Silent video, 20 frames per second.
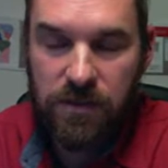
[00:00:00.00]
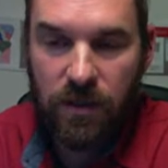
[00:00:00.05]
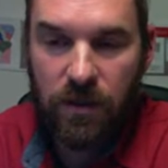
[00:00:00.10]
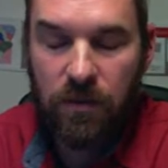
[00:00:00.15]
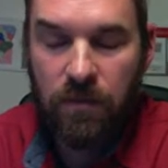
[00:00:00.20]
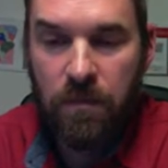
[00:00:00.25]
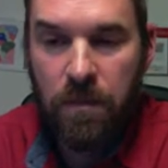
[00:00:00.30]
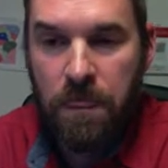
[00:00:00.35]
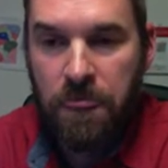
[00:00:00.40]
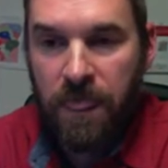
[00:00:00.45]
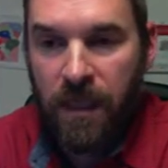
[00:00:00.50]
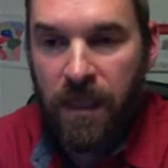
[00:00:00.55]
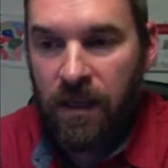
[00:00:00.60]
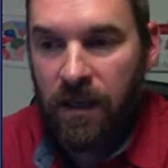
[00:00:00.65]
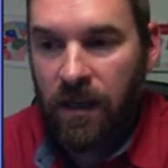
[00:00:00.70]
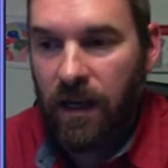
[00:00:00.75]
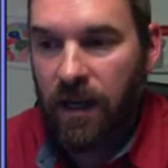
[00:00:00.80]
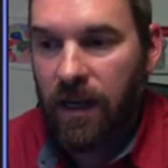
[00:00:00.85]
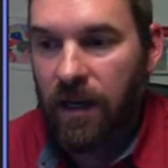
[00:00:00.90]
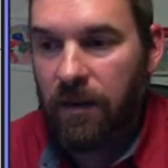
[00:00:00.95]
So
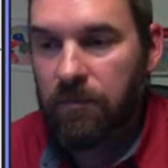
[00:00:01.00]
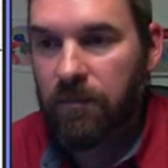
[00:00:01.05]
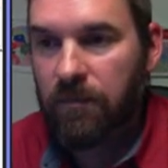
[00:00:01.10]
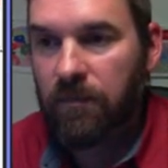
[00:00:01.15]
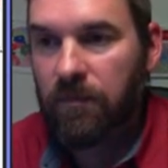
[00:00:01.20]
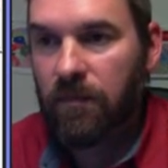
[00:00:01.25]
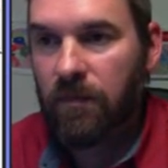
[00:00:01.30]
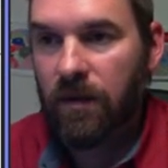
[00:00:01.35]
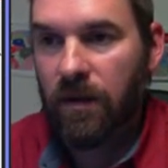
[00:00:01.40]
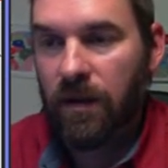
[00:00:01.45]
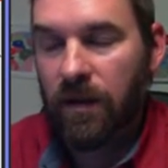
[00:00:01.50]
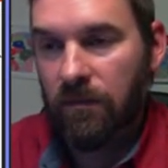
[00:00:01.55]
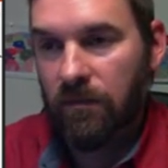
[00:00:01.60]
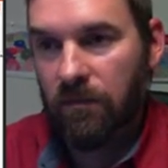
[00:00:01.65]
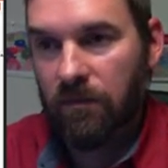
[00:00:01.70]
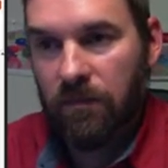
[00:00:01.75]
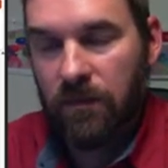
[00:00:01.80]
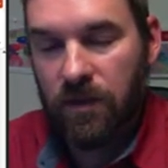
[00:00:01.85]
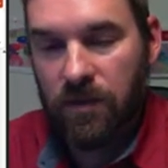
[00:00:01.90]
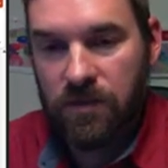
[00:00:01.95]
um,
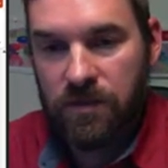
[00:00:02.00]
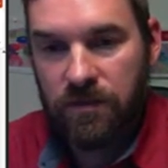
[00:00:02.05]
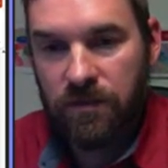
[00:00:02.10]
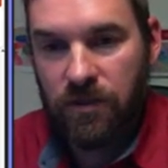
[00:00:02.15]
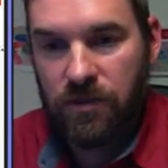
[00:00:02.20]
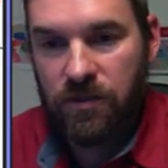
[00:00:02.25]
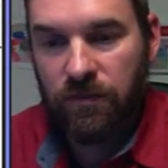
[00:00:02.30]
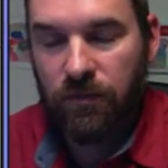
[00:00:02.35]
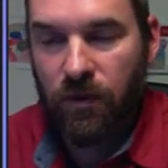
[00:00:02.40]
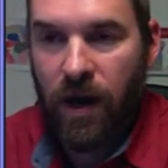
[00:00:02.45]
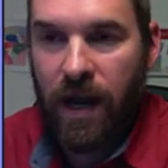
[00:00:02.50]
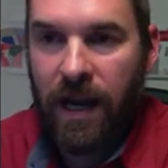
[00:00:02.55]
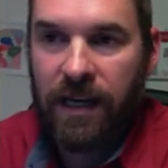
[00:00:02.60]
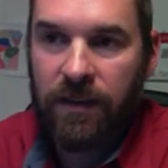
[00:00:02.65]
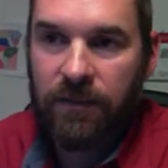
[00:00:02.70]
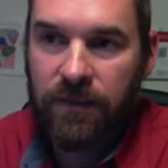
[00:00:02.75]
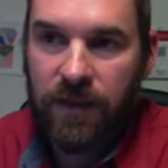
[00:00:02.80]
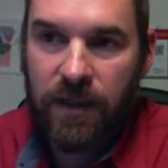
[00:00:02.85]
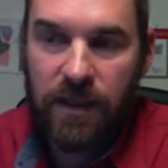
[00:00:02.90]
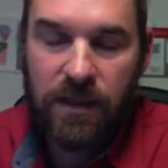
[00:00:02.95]
there's there's a
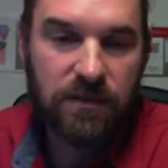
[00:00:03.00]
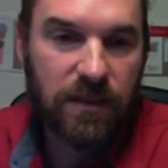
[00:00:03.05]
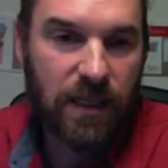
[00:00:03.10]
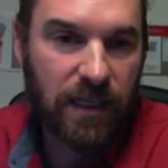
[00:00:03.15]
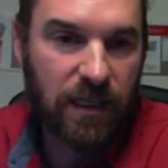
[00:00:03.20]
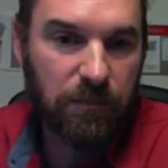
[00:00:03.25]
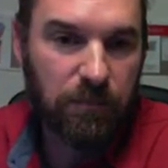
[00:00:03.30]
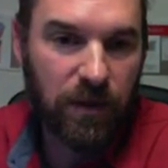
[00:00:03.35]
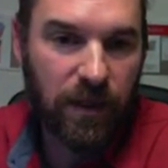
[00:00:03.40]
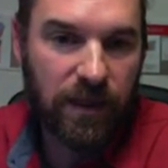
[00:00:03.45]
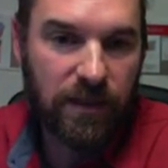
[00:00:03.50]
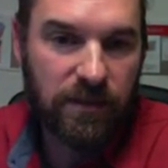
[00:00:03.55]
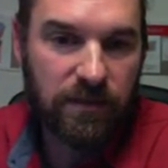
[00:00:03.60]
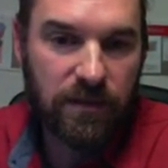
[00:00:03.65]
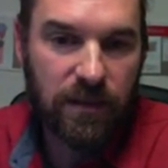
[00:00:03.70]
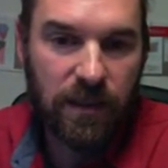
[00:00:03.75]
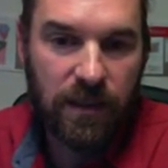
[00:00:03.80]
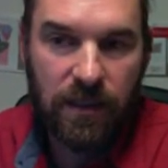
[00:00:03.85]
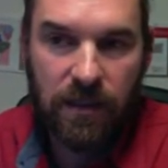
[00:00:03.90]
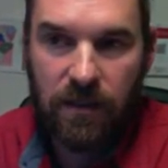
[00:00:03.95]
variety of things taking
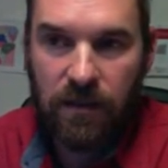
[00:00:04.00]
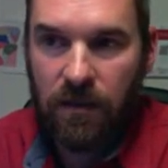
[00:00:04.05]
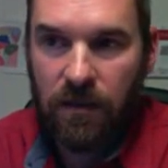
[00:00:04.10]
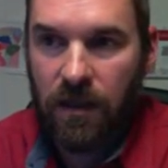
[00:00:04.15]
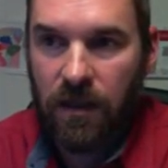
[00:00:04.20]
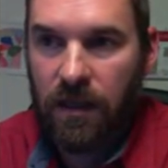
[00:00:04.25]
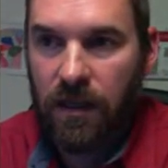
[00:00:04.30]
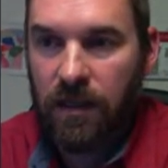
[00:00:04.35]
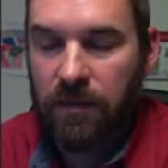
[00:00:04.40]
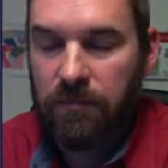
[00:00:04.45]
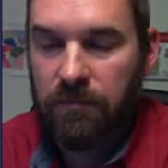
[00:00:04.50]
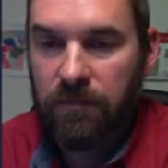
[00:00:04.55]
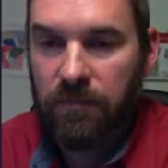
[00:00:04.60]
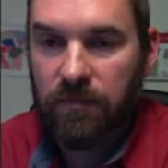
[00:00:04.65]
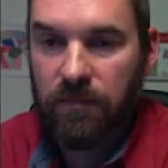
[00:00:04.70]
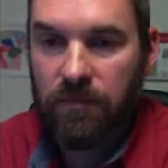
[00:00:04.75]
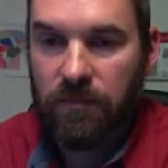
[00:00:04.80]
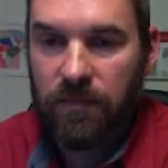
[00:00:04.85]
place there um,